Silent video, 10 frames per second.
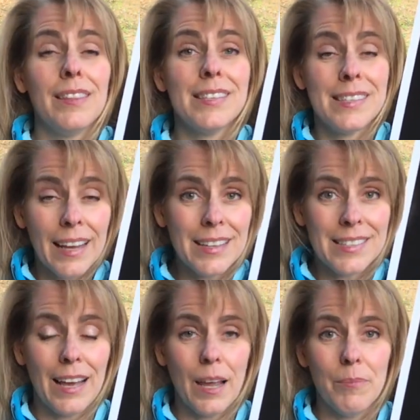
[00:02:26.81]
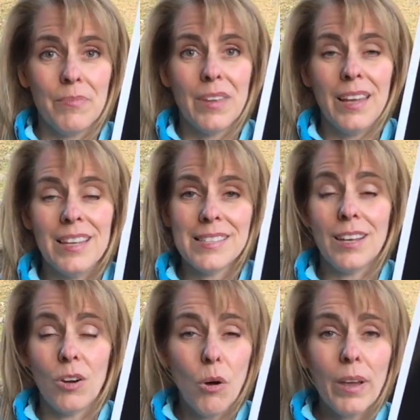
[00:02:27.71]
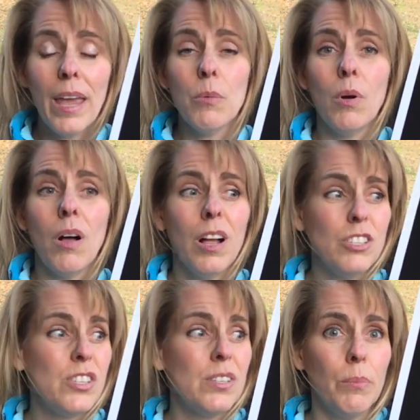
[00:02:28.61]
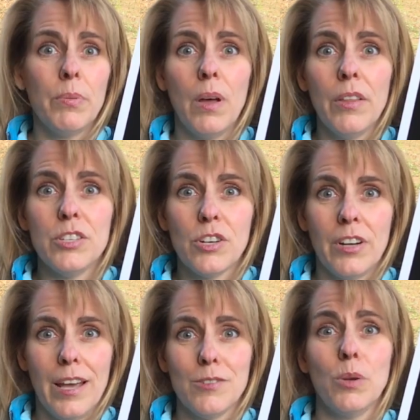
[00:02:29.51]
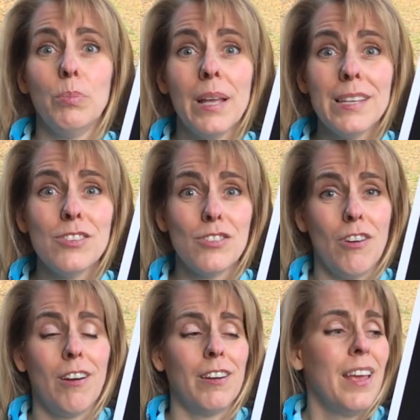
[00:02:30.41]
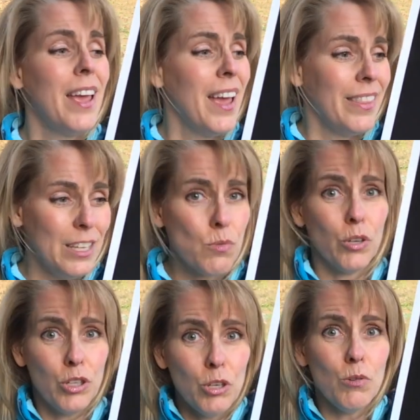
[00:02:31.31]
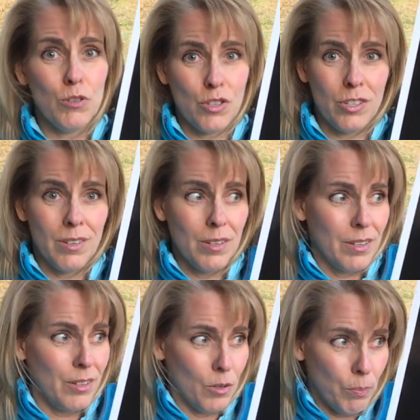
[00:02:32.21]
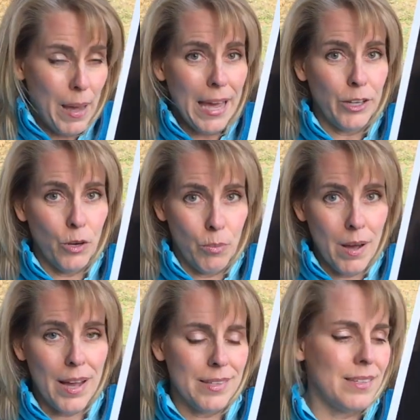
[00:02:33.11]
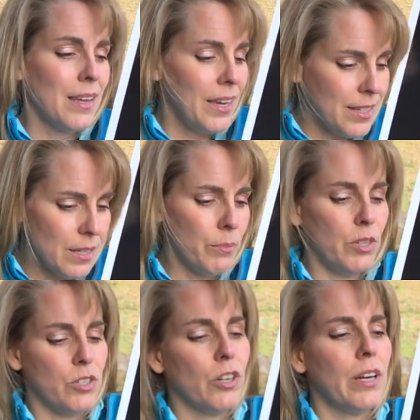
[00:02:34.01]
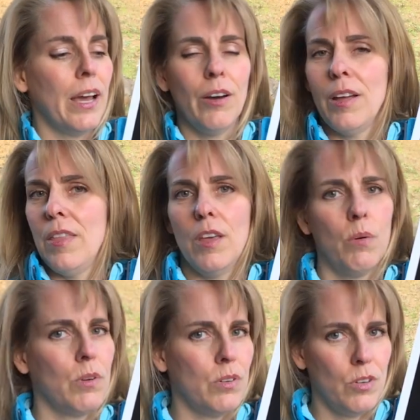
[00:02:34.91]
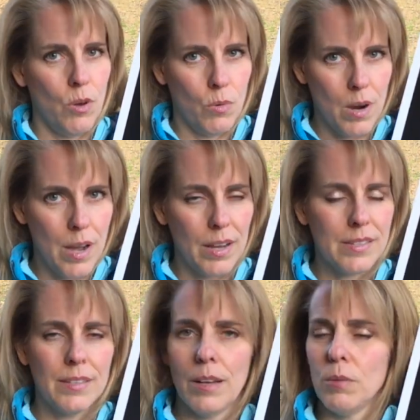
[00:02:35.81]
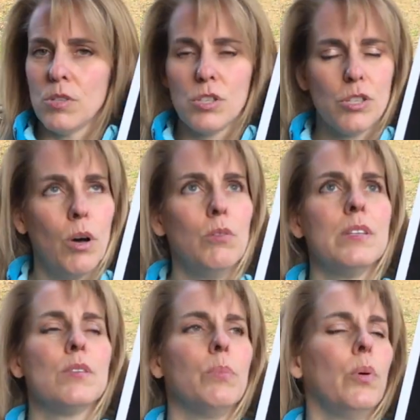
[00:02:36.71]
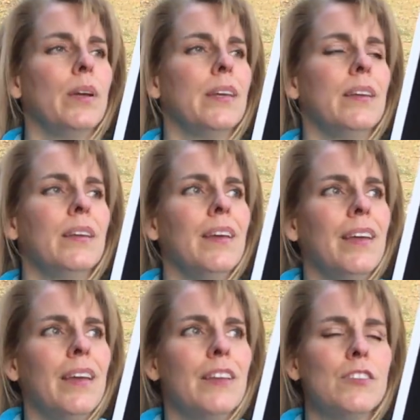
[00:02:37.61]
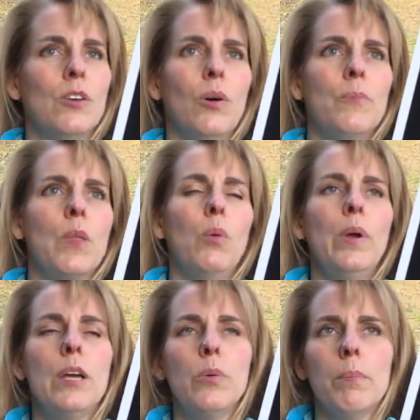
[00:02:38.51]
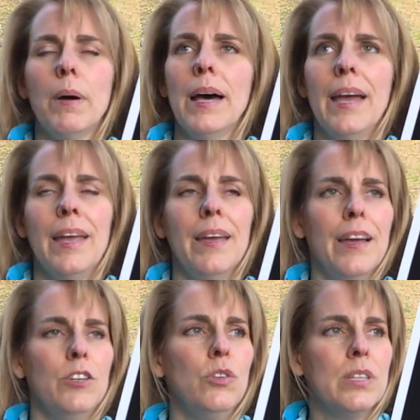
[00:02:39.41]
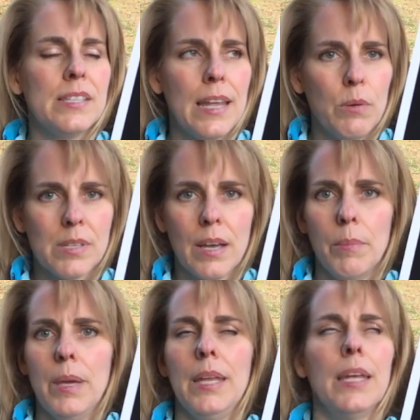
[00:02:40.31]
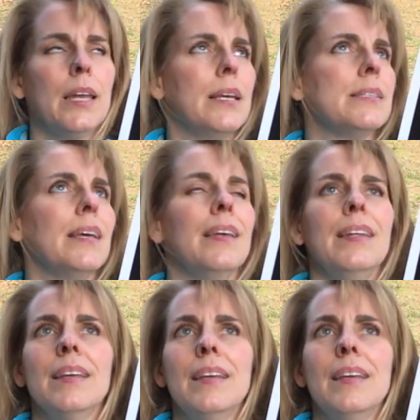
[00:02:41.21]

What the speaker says: the second time, he said, okay, well, I'll just dump all the dirt out. So bless his heart, these were huge, patio pots. He dumped the dirt out and there were no rocks. And I was so disappointed. And so a week went by. I knew this day was coming. And I said,